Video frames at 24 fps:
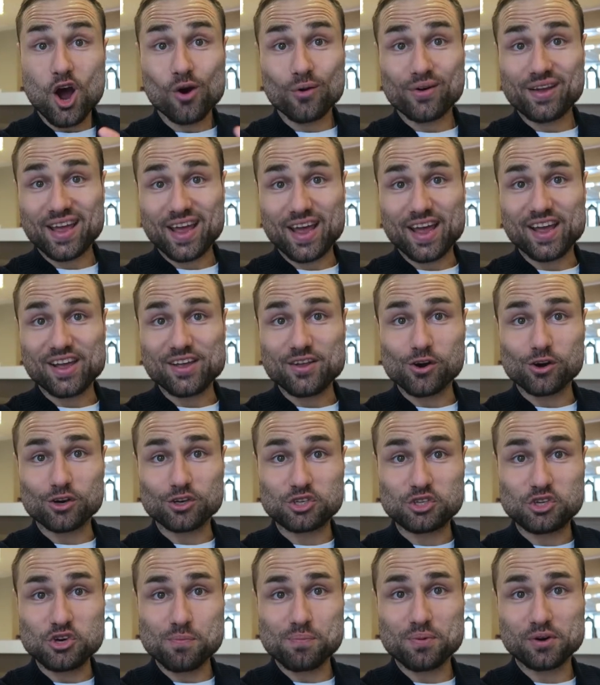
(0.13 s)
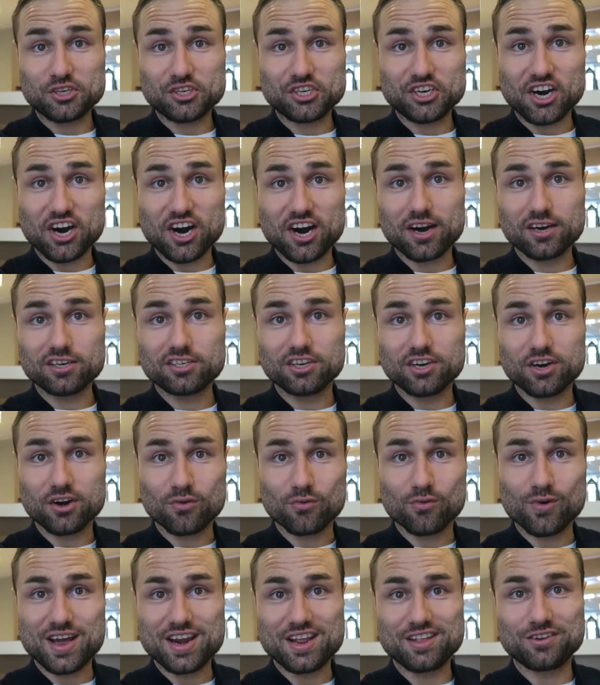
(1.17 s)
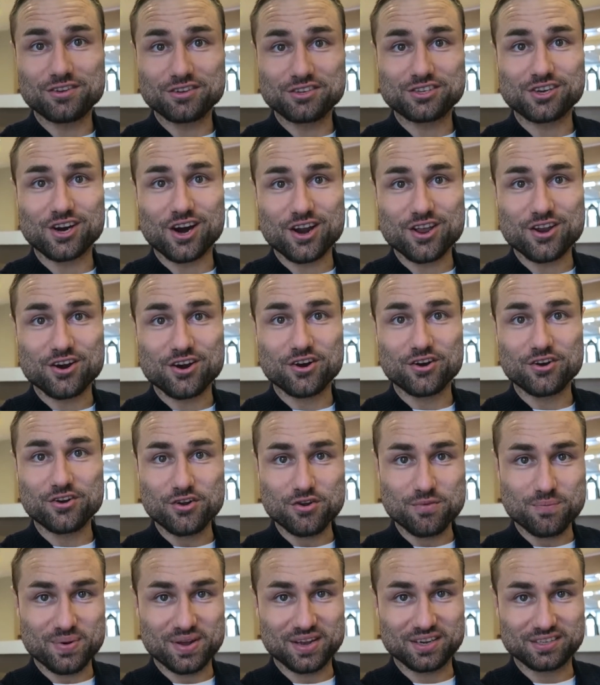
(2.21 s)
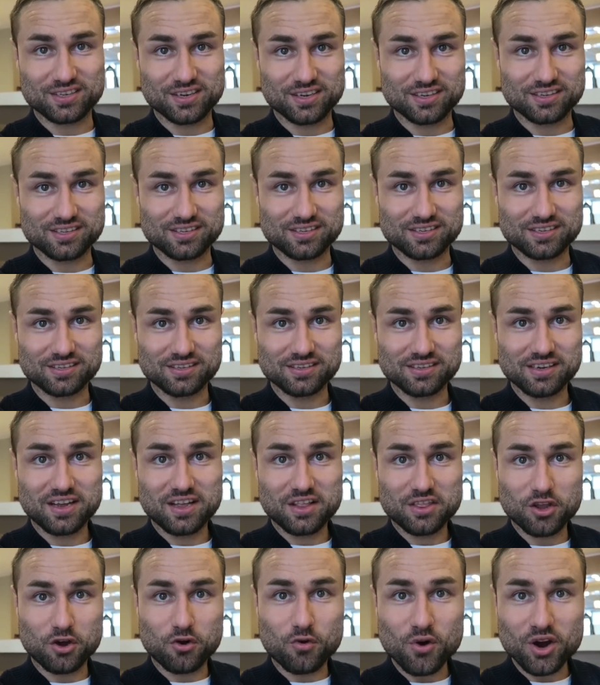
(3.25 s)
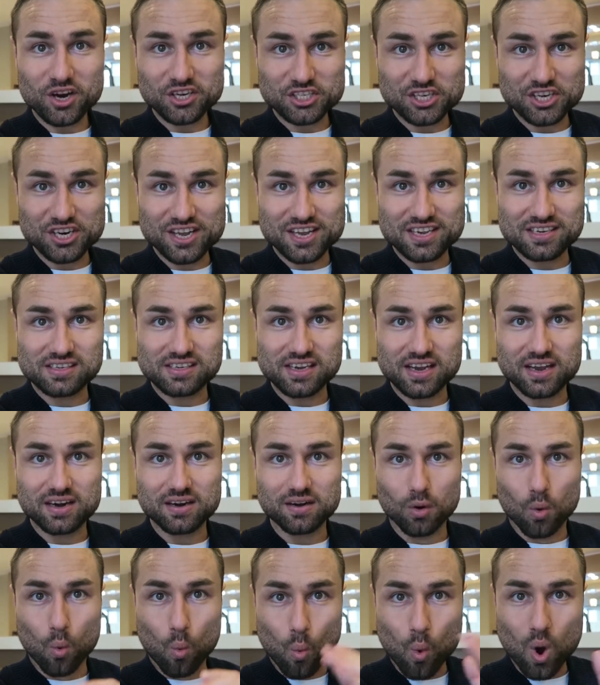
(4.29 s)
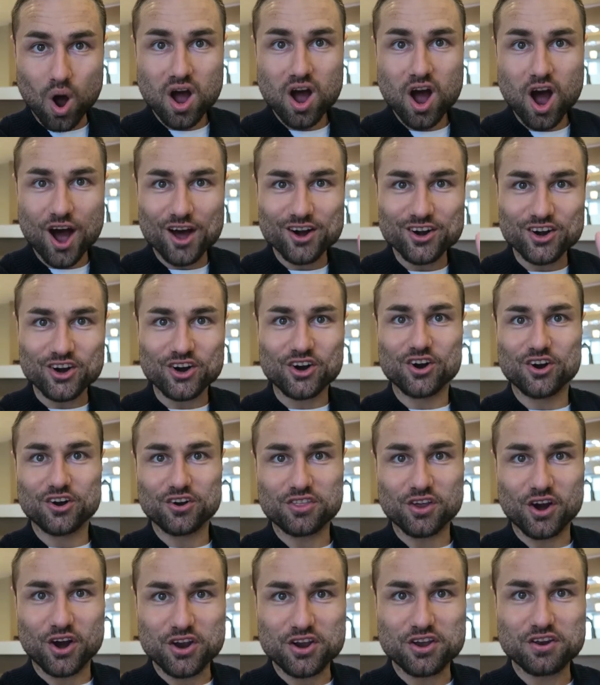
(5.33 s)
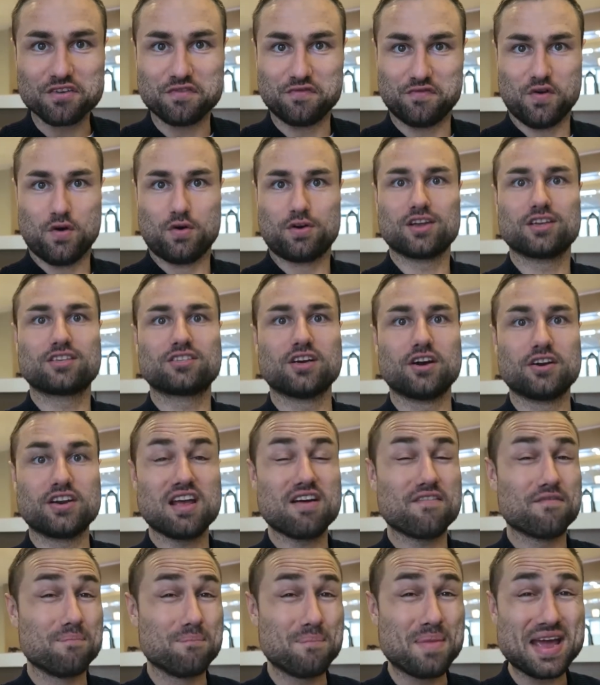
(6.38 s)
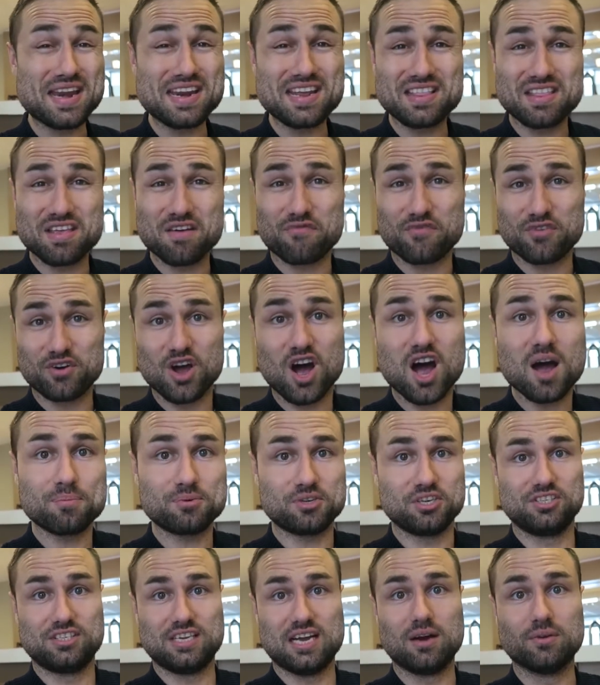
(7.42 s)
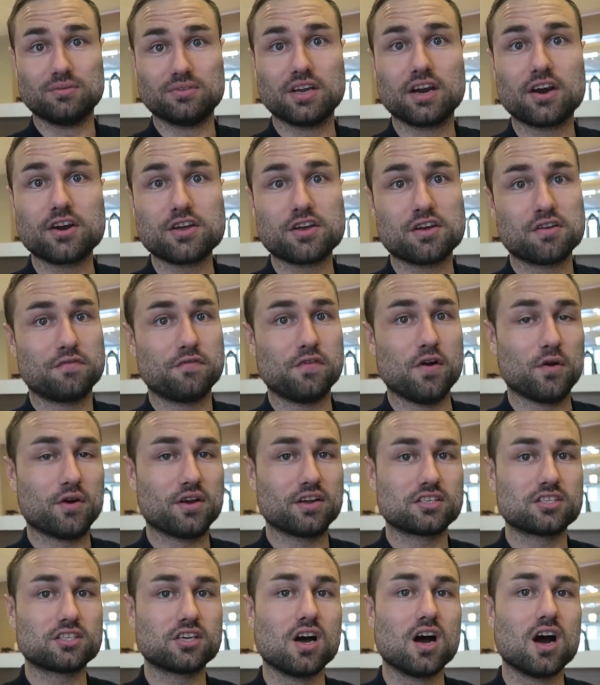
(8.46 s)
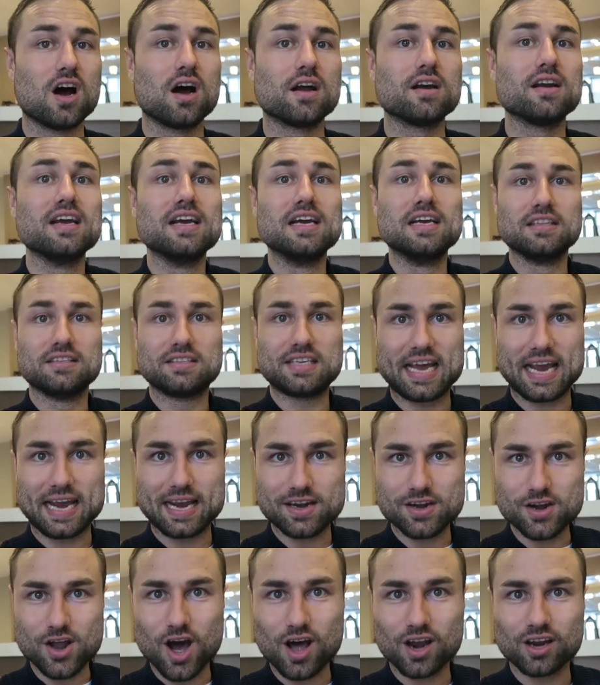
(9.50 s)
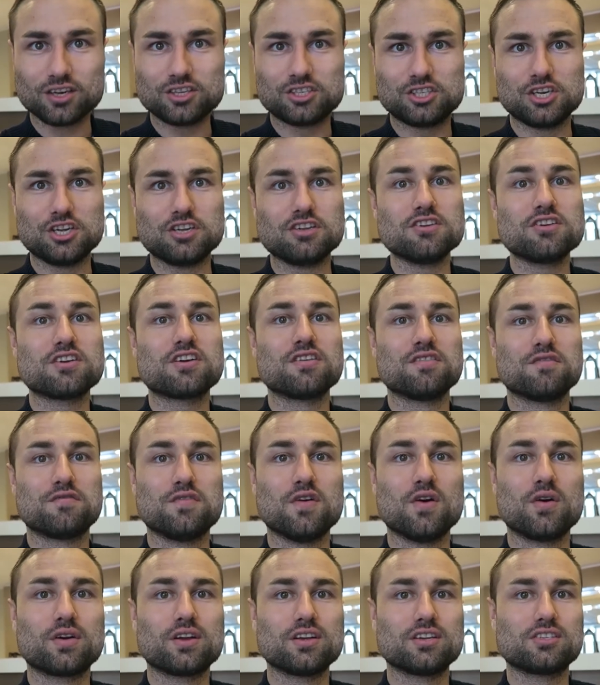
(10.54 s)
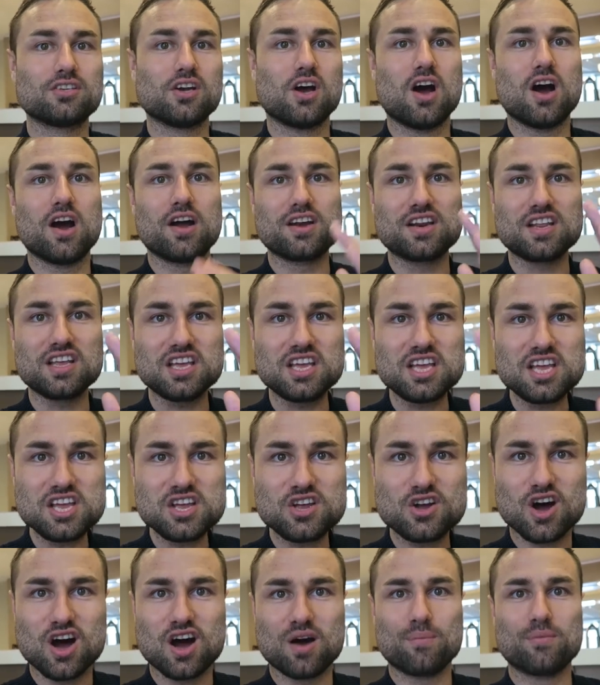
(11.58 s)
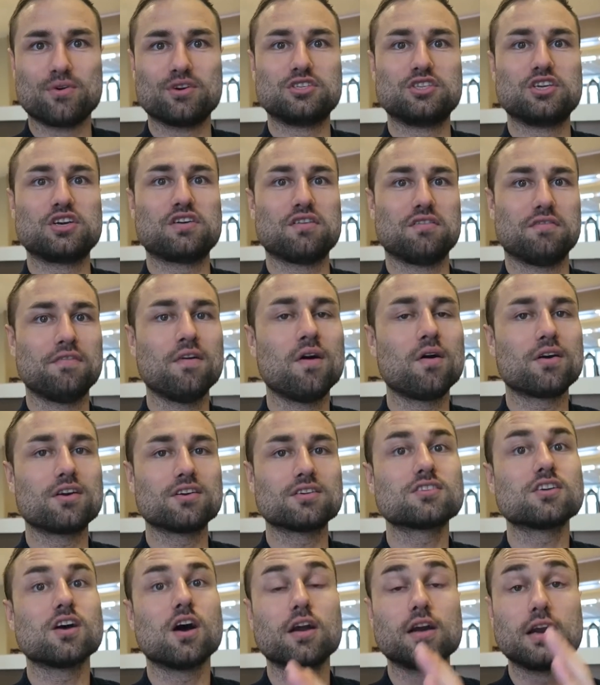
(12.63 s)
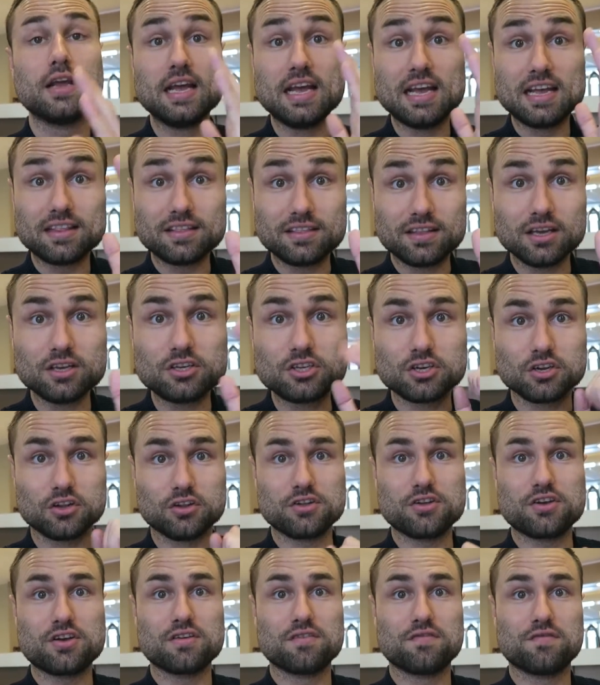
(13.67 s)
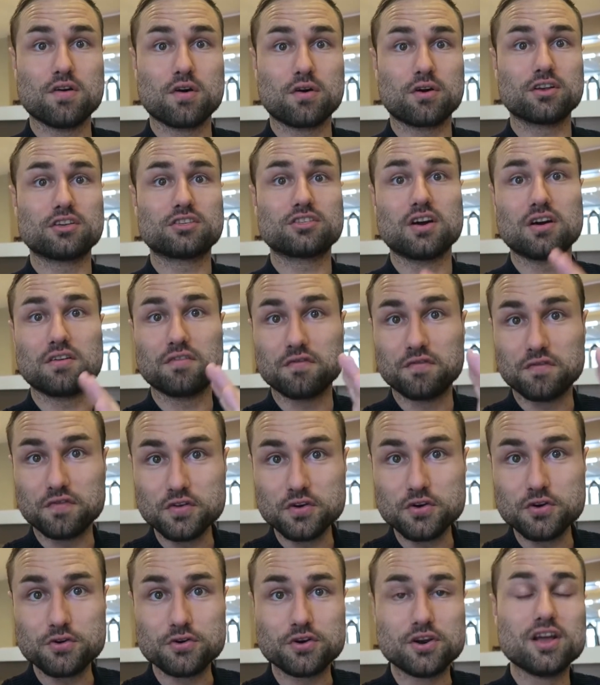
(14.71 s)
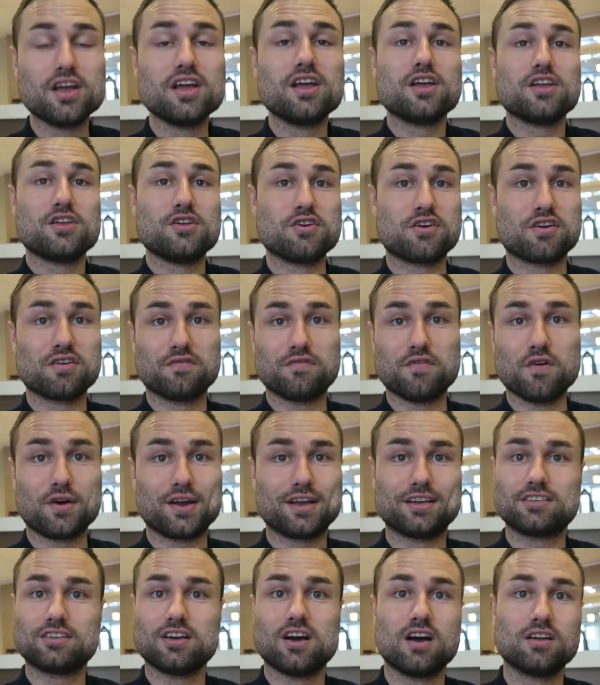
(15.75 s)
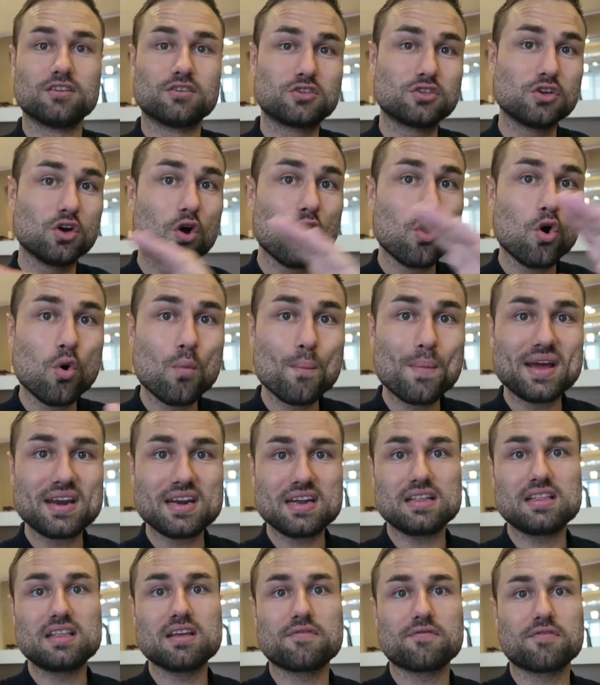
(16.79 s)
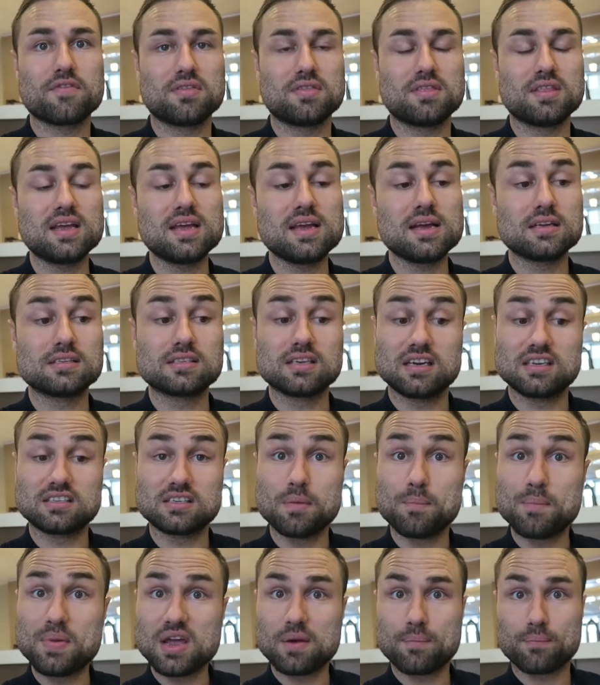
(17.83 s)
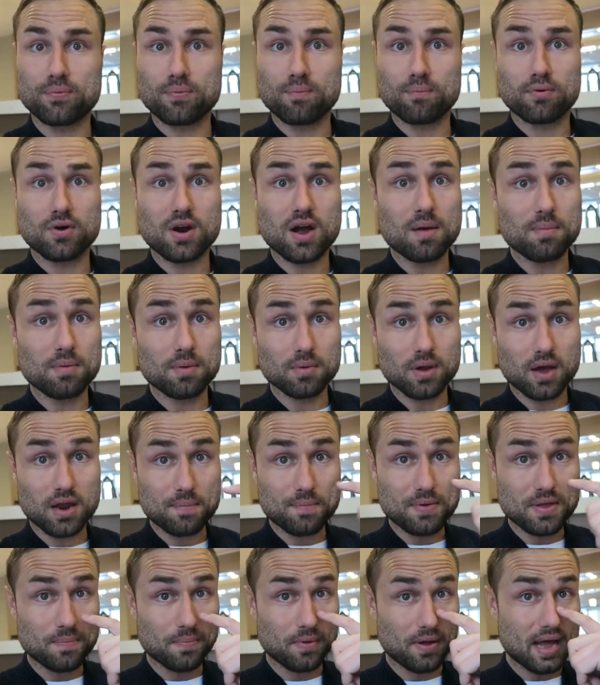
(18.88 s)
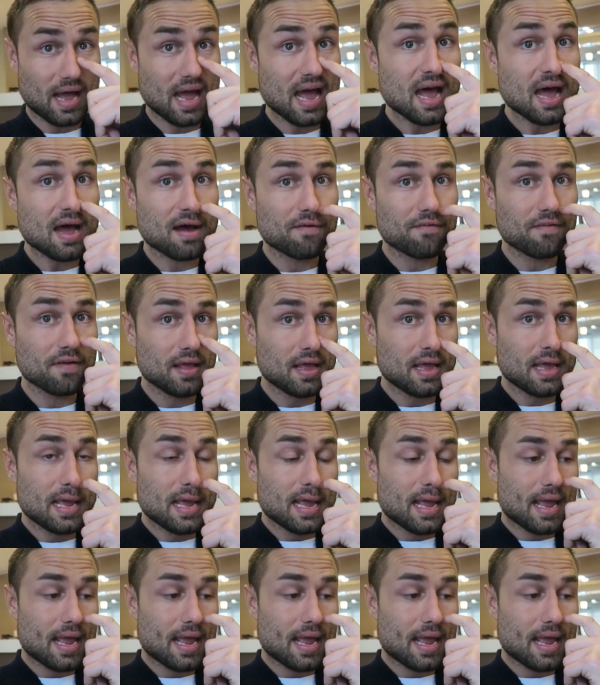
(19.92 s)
Okay, you're supercharged and you're ready to start your new business. The question is then, what on earth are you gonna focus on? You have many different options out there. You can focus on technology, you can focus on e-commerce, you can focus on digital, you can focus on food, you can focus on so many different things, and it's a big problem a lot of people have.